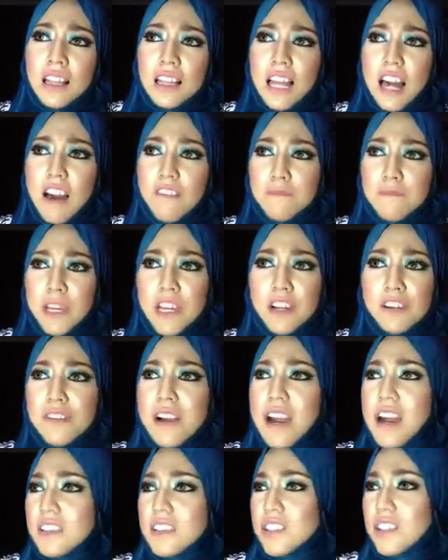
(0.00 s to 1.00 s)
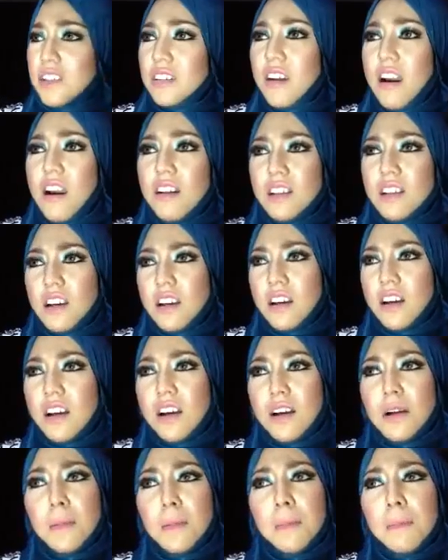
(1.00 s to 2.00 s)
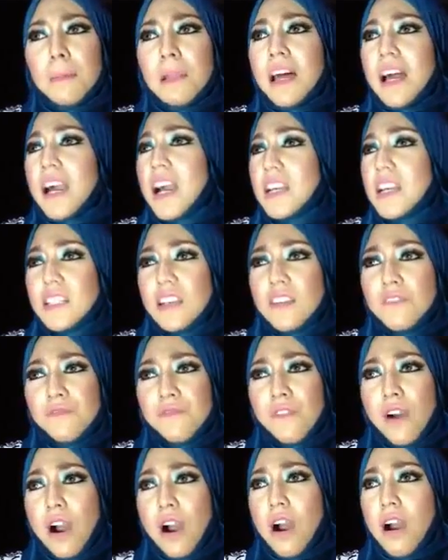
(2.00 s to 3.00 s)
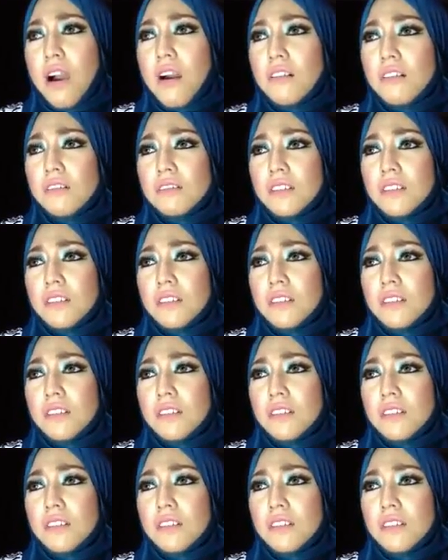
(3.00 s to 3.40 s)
left me crashing on a blazing fall.